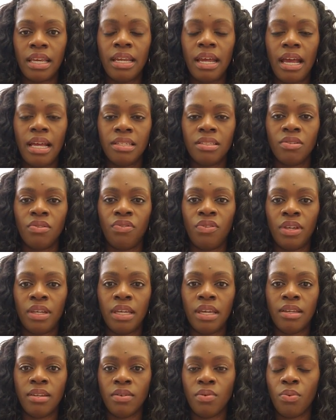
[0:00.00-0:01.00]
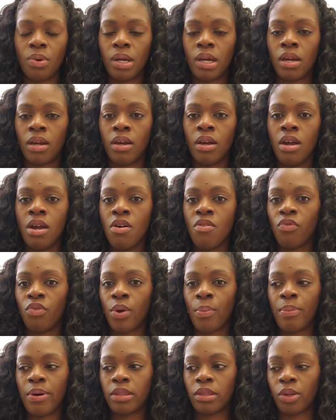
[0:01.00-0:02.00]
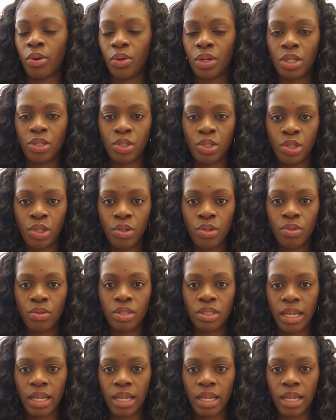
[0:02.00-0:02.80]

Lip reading: It has to fit anywhere from a 32,